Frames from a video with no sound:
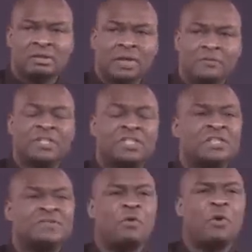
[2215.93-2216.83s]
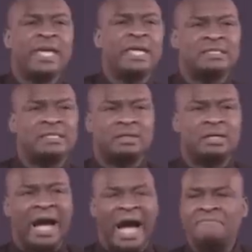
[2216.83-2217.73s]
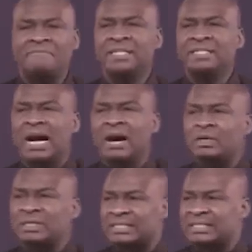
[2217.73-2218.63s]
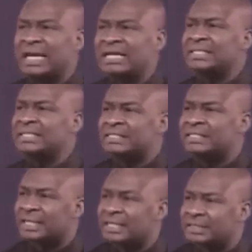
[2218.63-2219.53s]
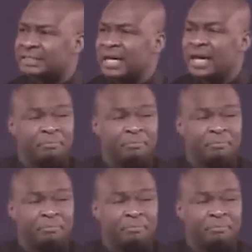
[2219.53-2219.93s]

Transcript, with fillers: Ephesians 4:18, having their understanding darkened,